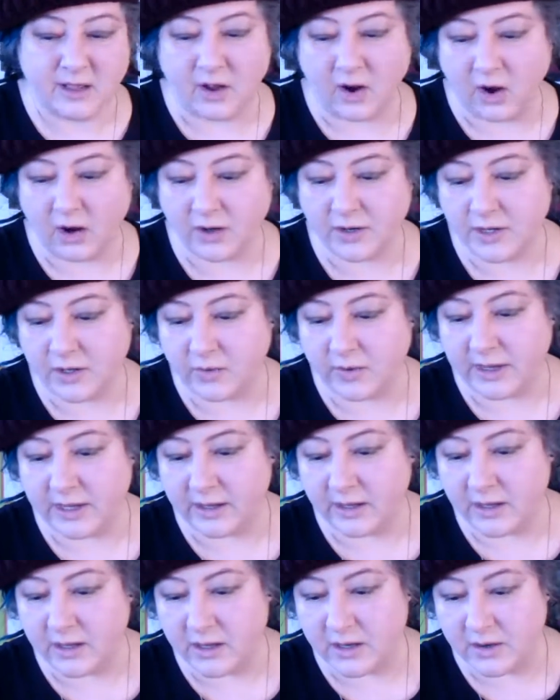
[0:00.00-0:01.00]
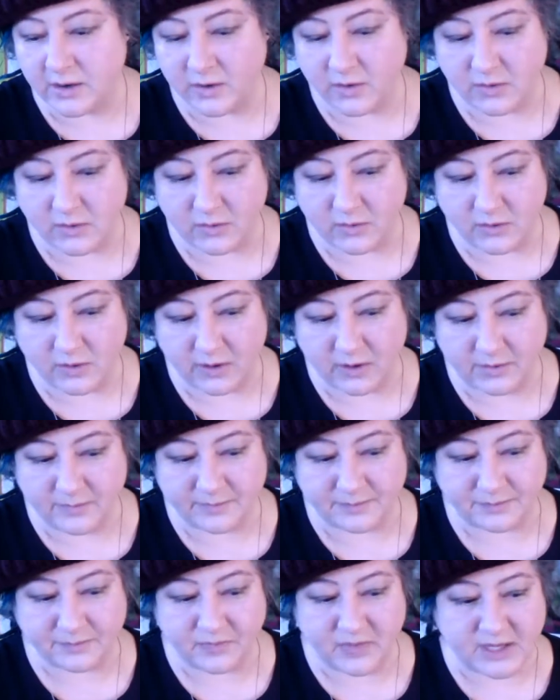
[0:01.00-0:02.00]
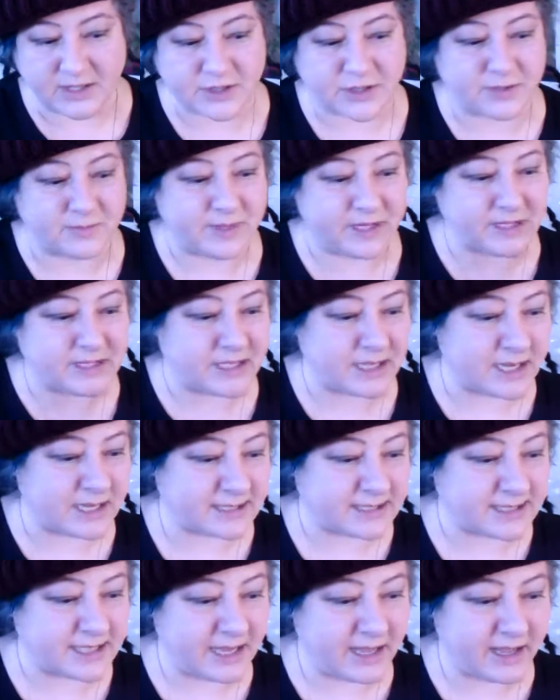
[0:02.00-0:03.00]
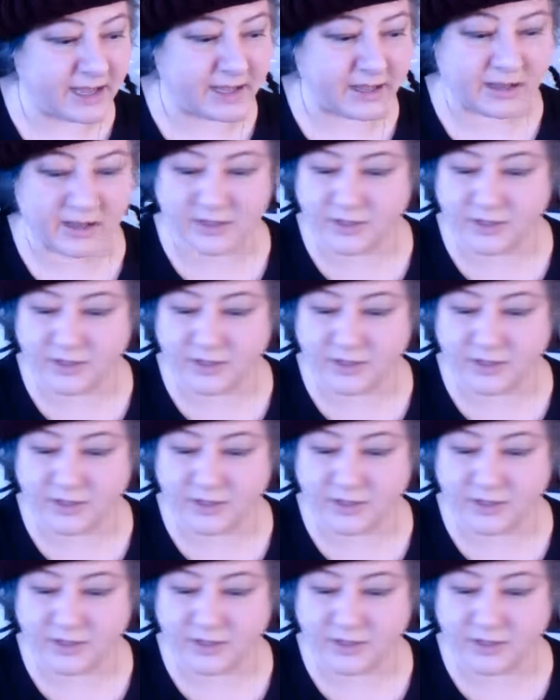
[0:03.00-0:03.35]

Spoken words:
arguing, it should be DSA,